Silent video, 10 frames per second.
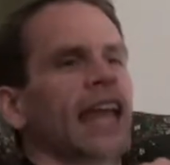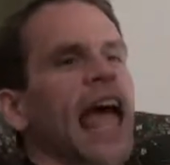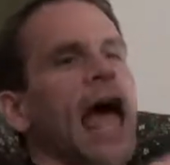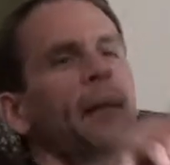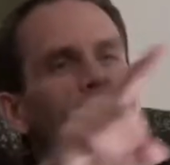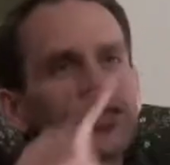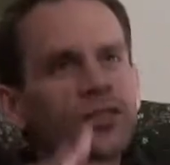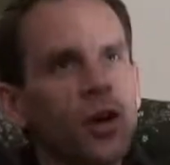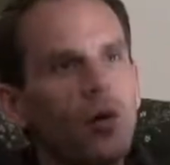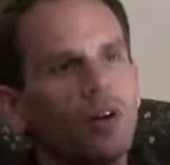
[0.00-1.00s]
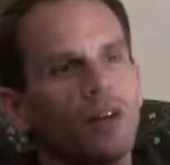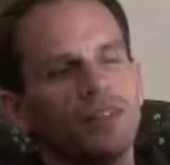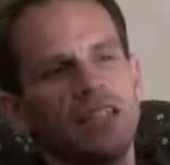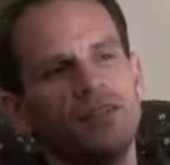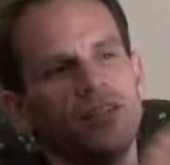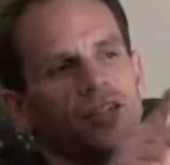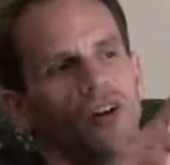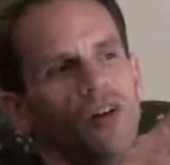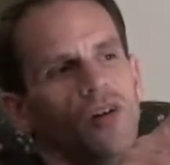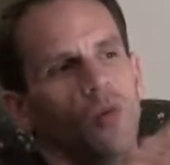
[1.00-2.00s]
An episode of a TV
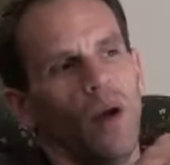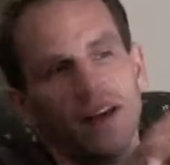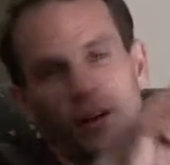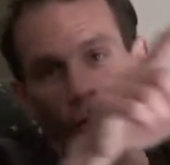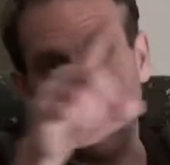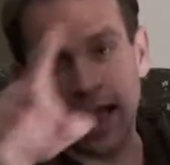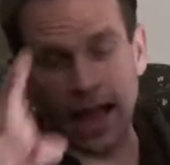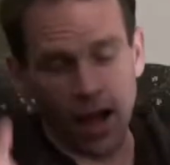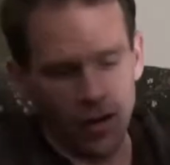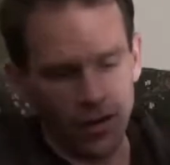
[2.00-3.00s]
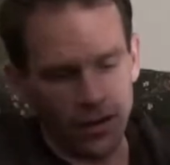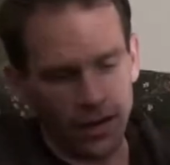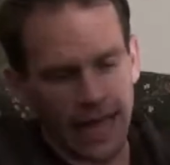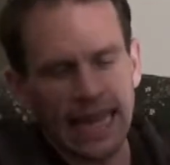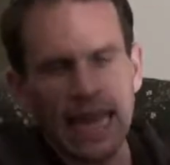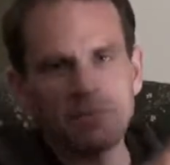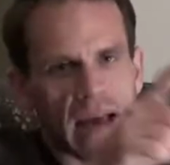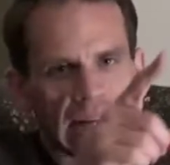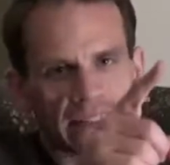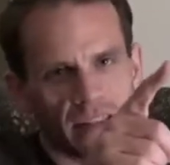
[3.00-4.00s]
show went around and
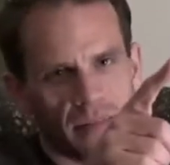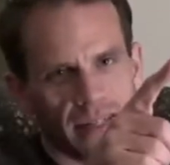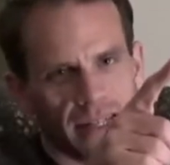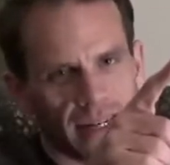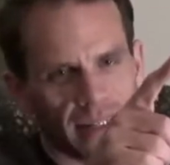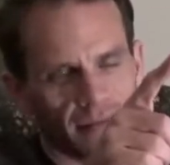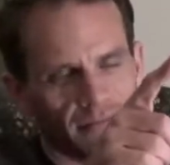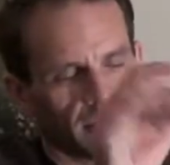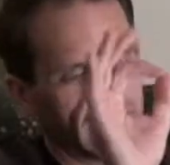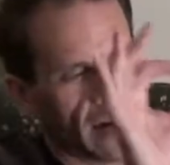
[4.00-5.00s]
came back to the beginning.